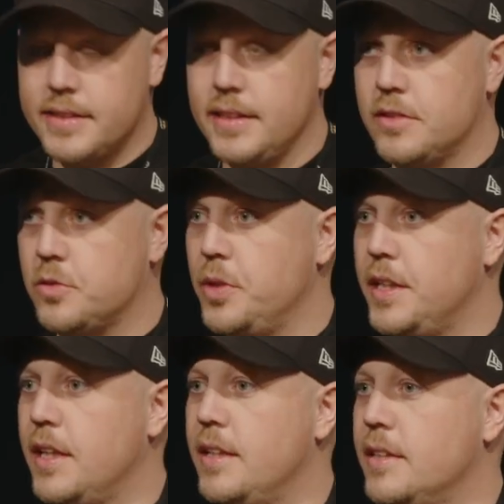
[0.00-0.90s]
in
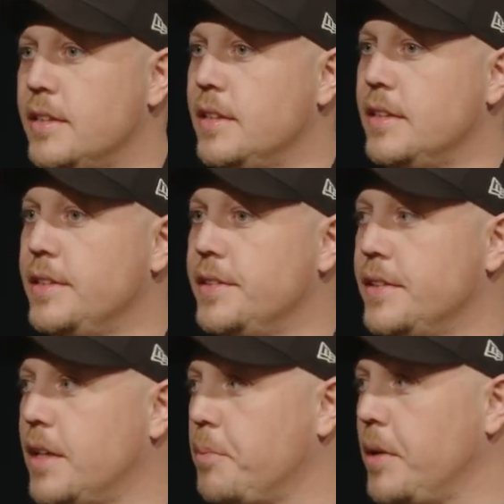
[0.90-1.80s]
Sweden,
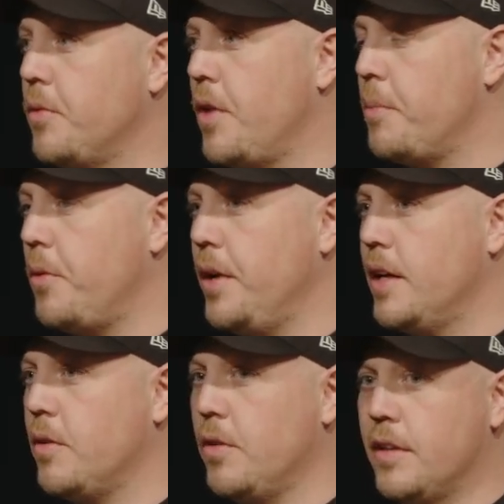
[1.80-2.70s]
a big robbery
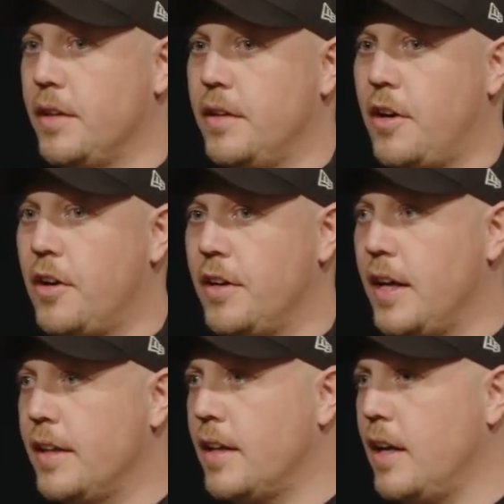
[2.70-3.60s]
called the
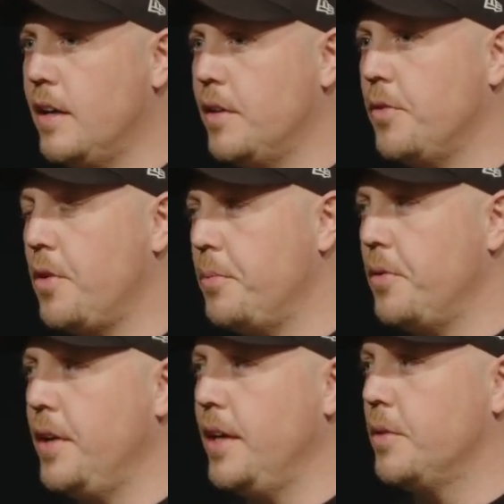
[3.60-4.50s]
Arlanda
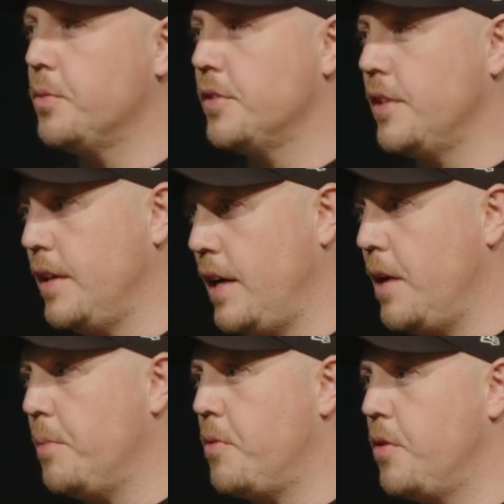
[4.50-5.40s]
robbery. It was an
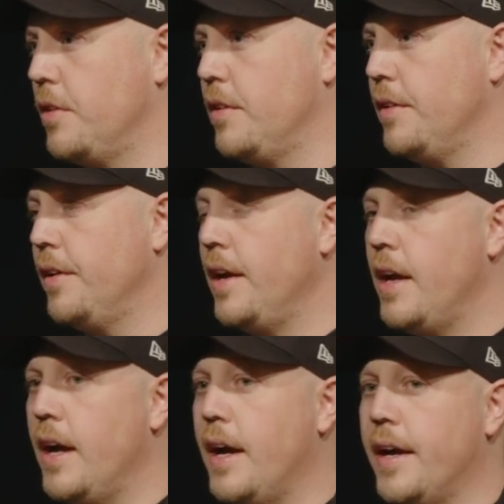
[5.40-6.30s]
airport.
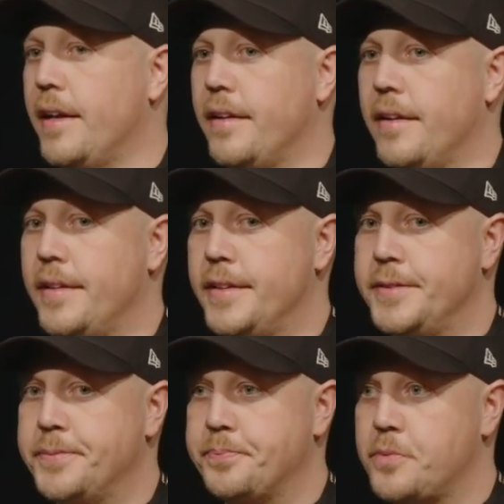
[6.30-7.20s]
And
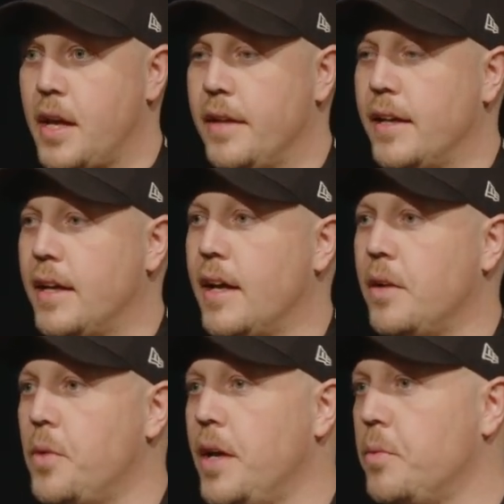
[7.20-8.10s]
they got
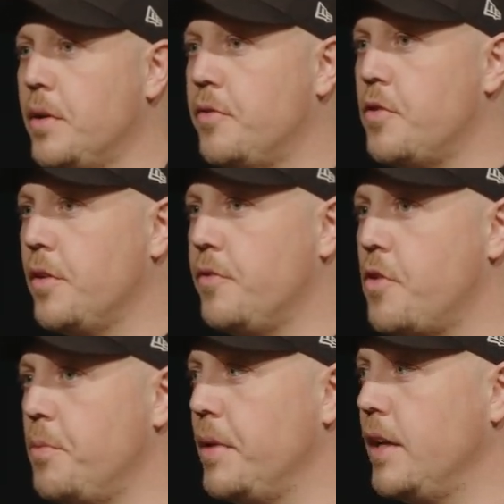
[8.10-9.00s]
away with
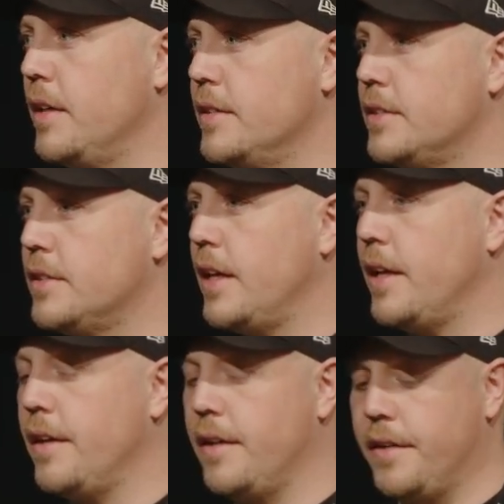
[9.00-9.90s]
44 millions,
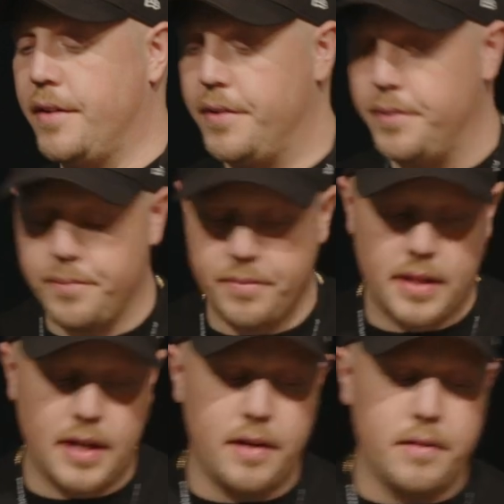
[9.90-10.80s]
and
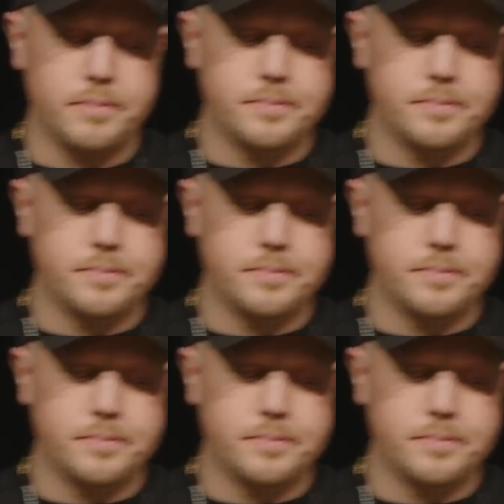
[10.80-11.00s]
then